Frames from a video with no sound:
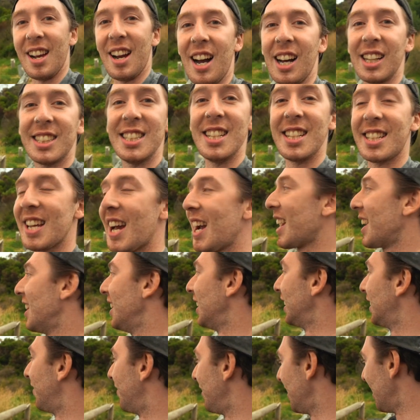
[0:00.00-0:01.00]
I see you taking
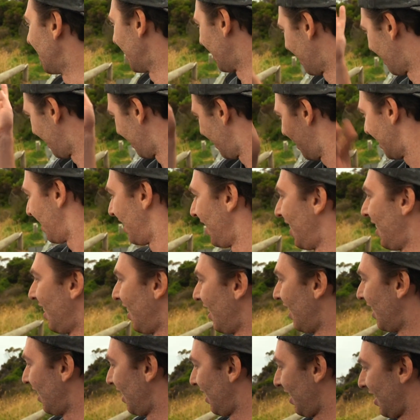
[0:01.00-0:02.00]
this view.
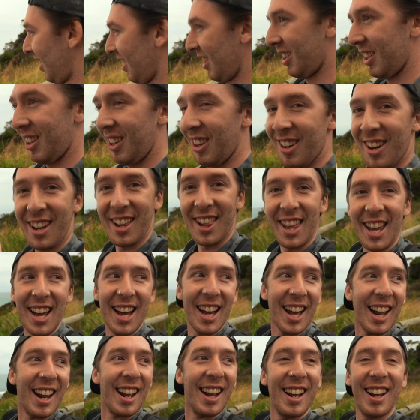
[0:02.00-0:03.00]
Look at
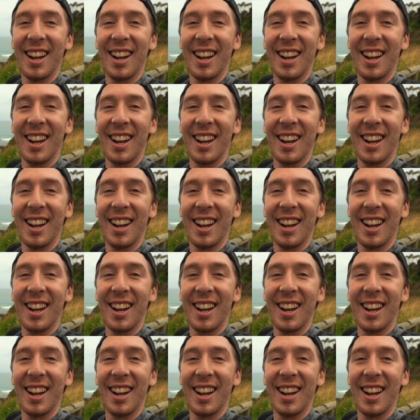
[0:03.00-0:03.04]
that.